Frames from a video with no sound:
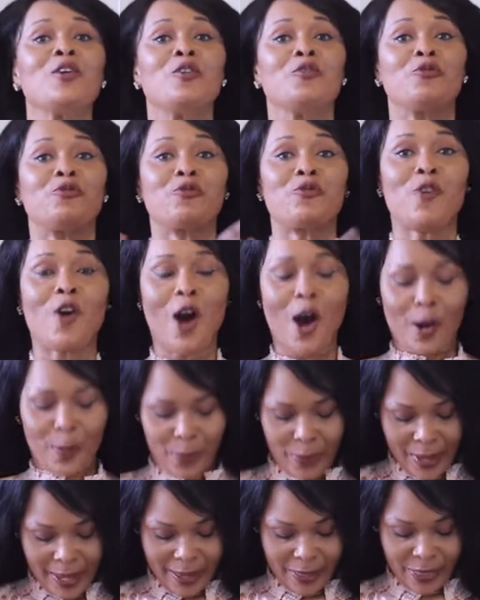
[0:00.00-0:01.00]

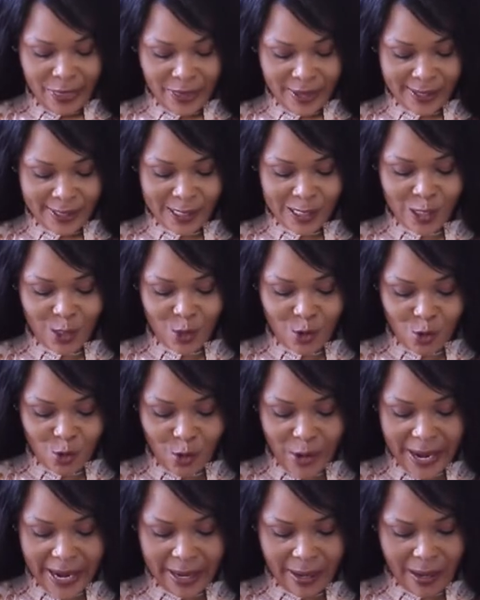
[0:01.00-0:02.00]
from the
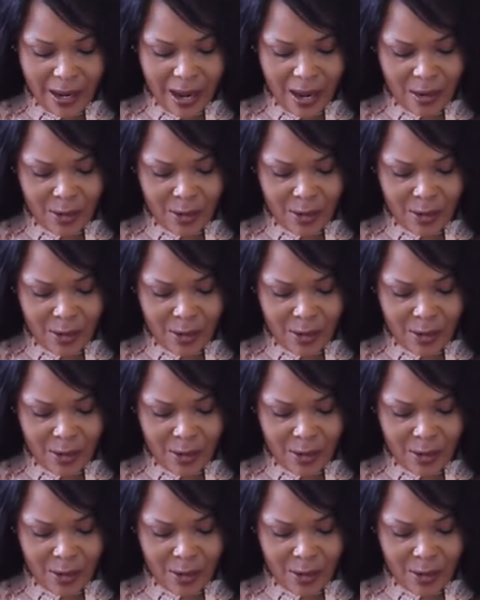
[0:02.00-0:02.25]
street.